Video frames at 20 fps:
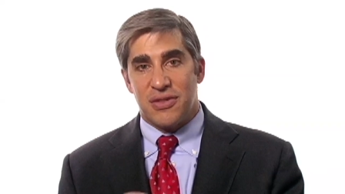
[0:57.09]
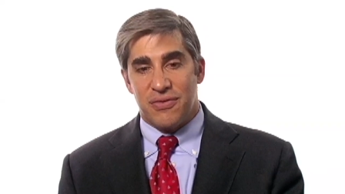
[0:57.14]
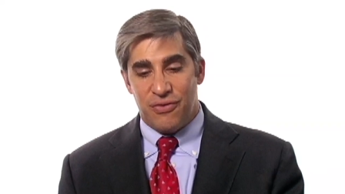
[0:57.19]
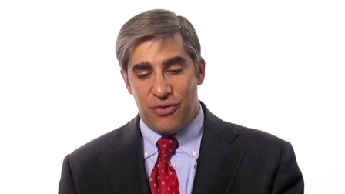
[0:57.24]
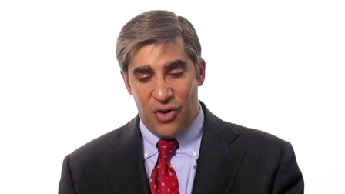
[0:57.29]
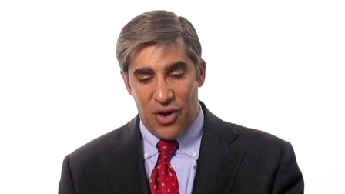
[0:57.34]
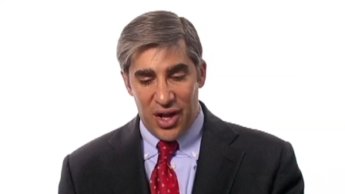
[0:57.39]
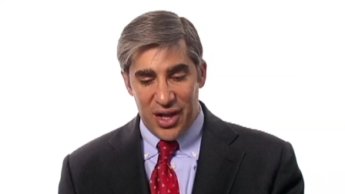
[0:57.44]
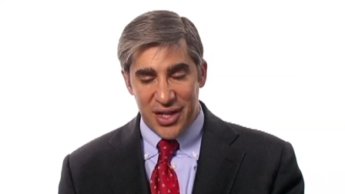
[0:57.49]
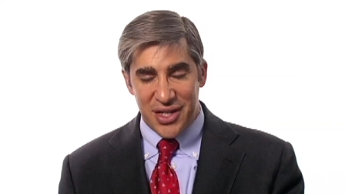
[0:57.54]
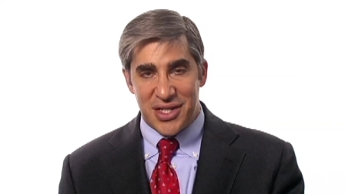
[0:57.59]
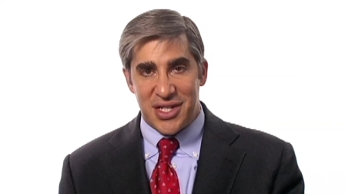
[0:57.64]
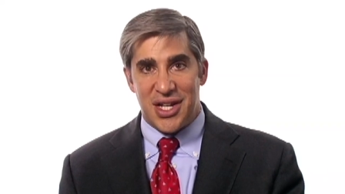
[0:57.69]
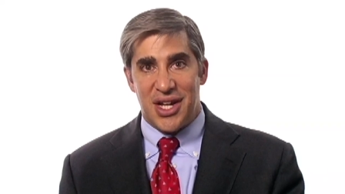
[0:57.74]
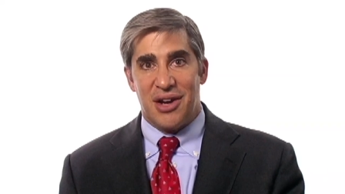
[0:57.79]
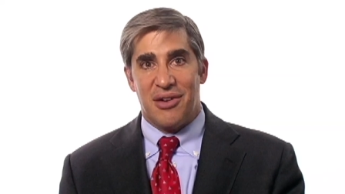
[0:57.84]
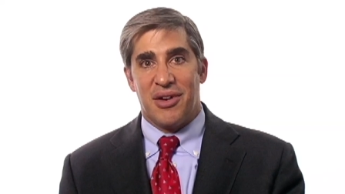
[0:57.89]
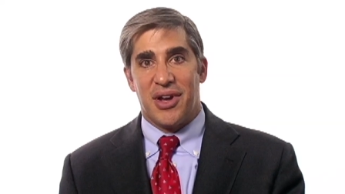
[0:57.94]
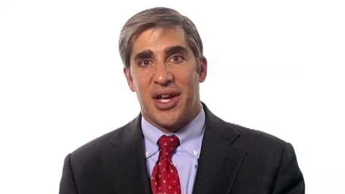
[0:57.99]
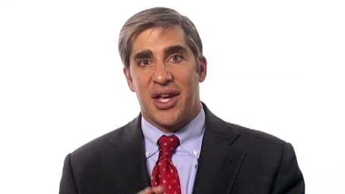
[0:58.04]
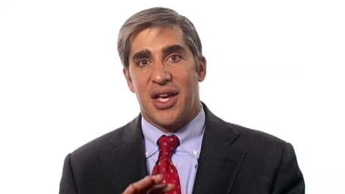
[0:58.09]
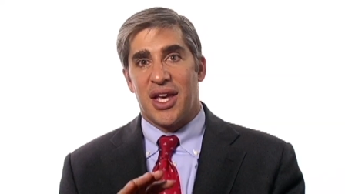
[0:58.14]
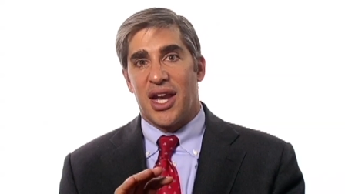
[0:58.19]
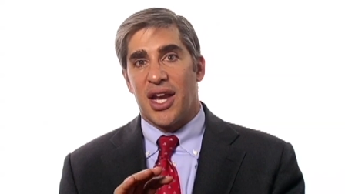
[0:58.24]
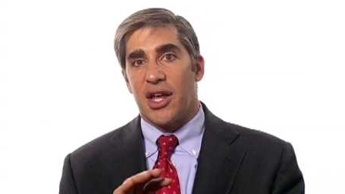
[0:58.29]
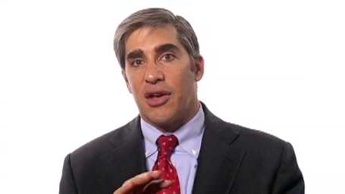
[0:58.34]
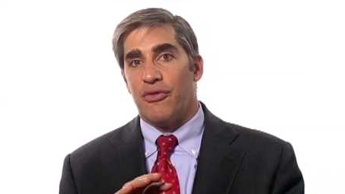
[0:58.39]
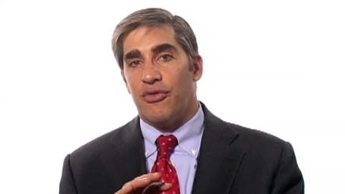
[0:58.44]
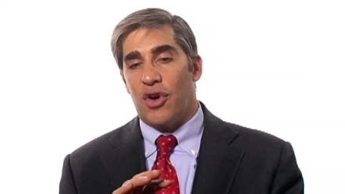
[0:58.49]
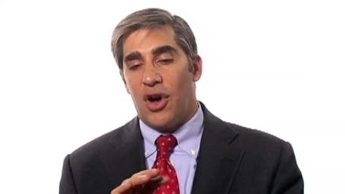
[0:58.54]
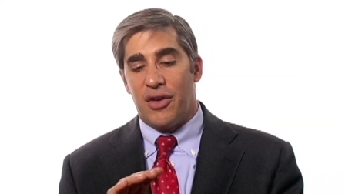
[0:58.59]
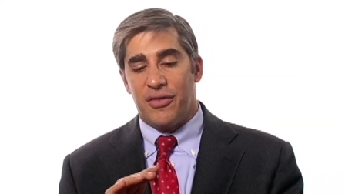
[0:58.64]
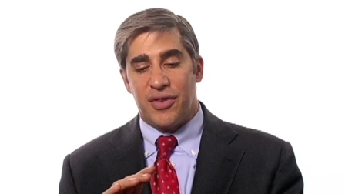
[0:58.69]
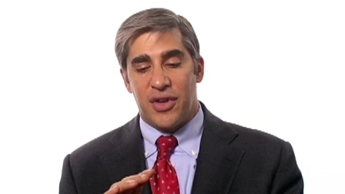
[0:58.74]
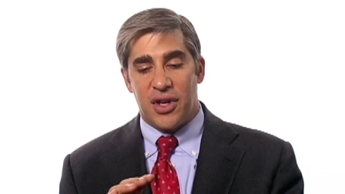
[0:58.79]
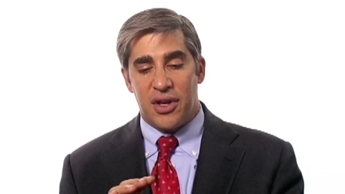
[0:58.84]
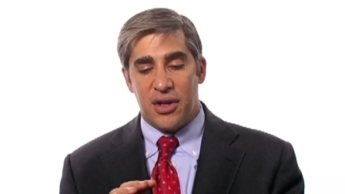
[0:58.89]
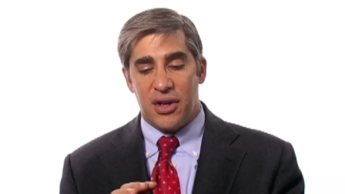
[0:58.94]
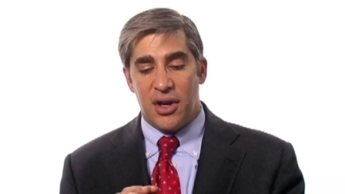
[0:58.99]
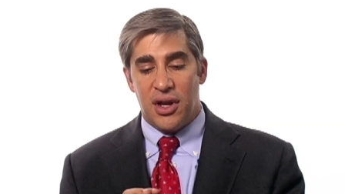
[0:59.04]
volunteering, getting involved
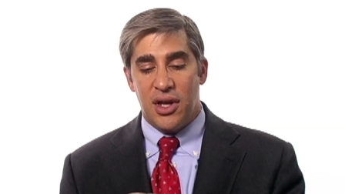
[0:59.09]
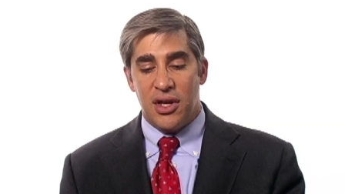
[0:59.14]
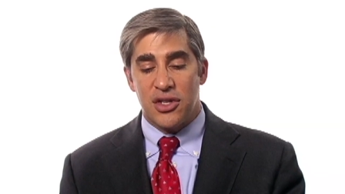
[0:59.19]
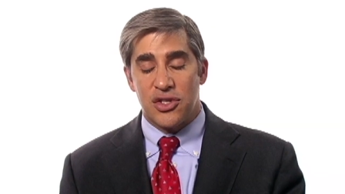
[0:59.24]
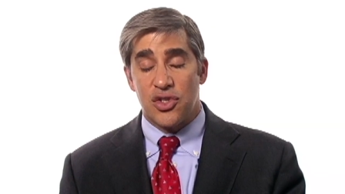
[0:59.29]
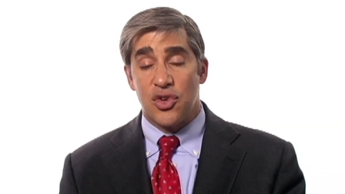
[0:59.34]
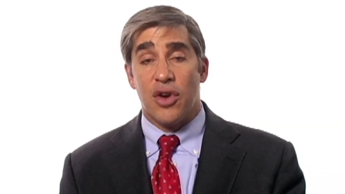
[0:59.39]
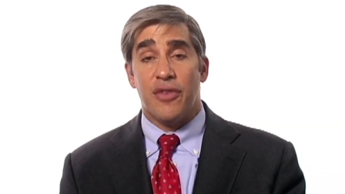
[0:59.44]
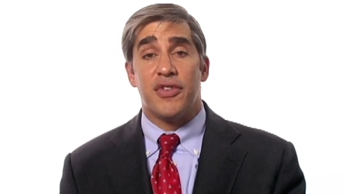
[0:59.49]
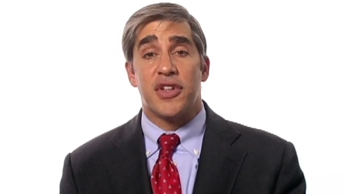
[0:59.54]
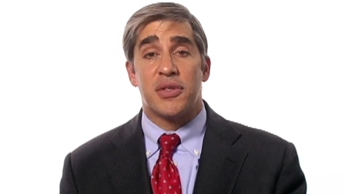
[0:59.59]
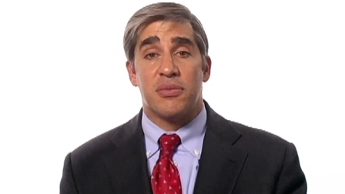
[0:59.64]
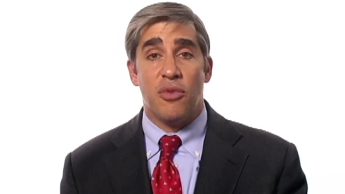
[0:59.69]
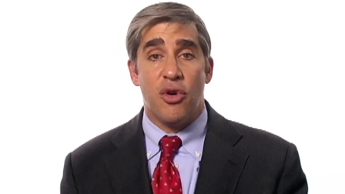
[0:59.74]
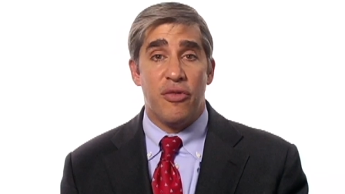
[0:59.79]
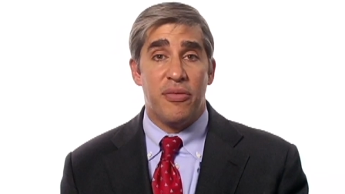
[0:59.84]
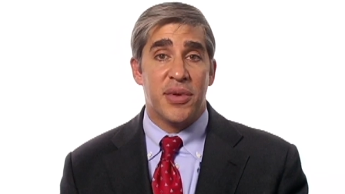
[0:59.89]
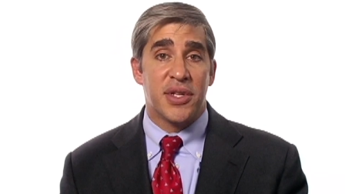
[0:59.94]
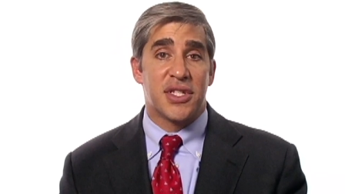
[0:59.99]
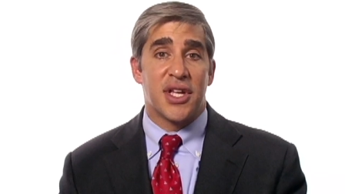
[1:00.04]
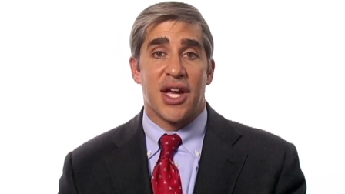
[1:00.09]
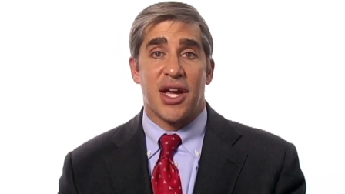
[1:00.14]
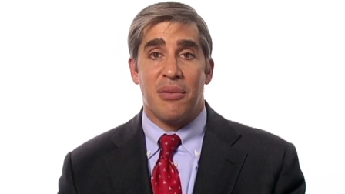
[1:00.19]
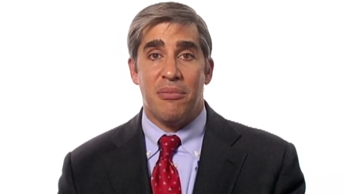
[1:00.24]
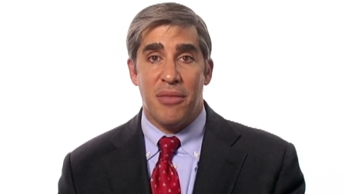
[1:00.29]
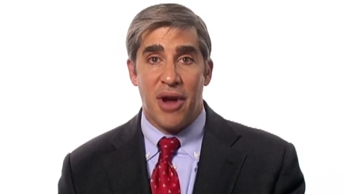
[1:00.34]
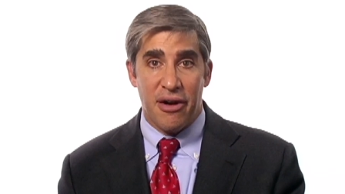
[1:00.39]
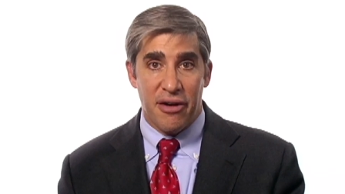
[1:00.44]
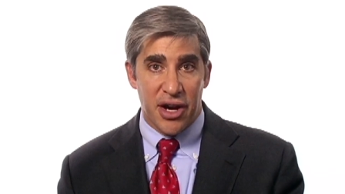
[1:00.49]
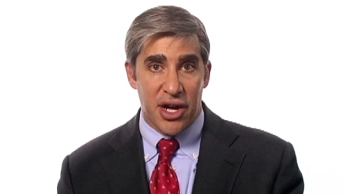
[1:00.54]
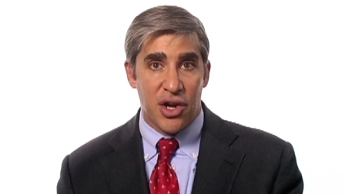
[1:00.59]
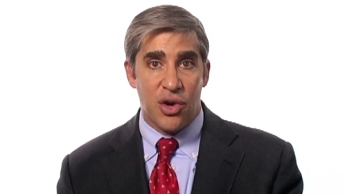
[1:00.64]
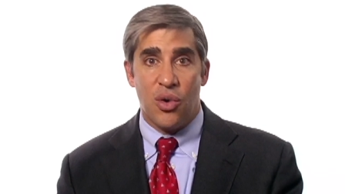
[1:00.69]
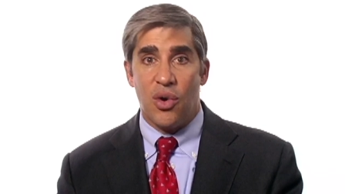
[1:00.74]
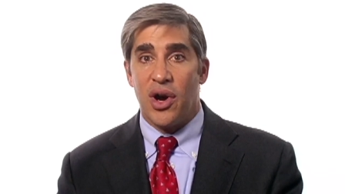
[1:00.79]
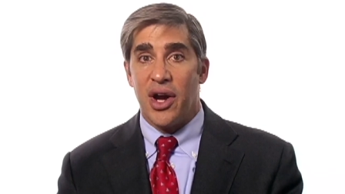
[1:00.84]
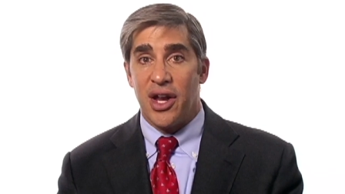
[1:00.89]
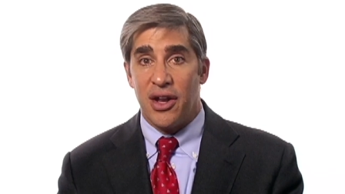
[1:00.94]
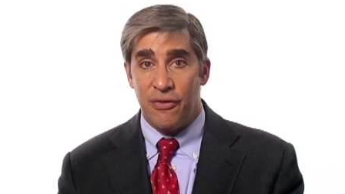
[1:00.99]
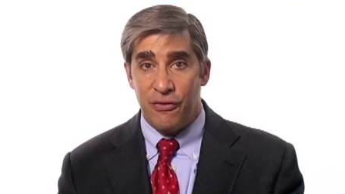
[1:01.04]
in service movements like
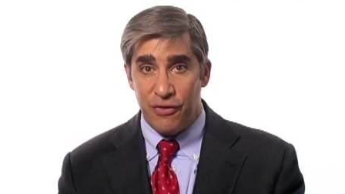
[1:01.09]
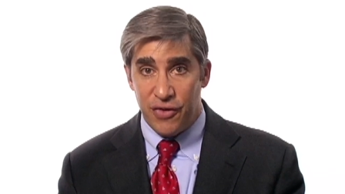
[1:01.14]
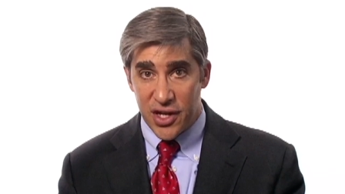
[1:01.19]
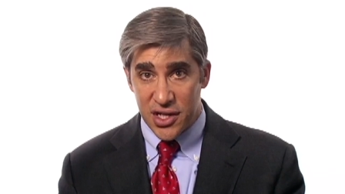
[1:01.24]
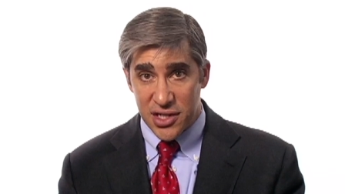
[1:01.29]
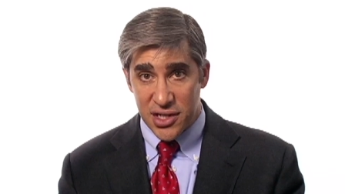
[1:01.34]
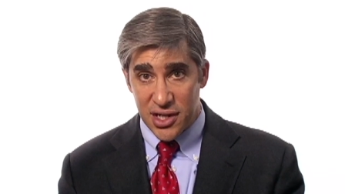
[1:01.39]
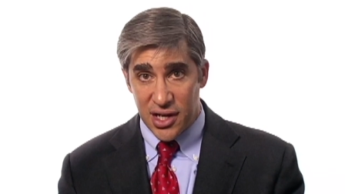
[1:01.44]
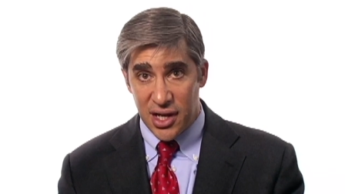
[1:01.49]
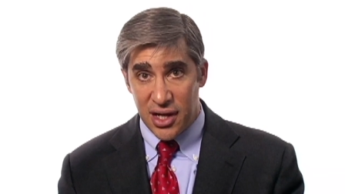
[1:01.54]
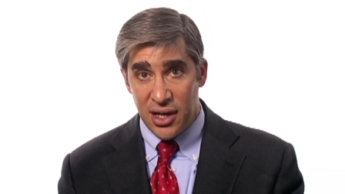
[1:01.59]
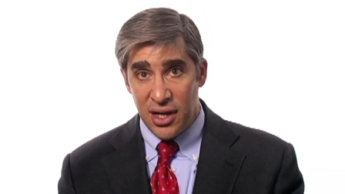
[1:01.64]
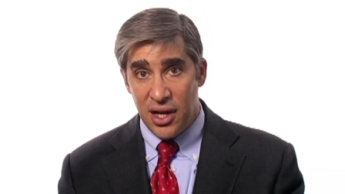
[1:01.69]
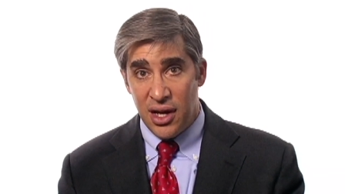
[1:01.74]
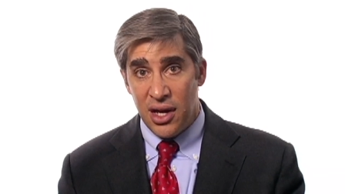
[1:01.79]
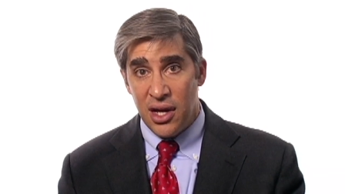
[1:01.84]
AmeriCorps and VISTA.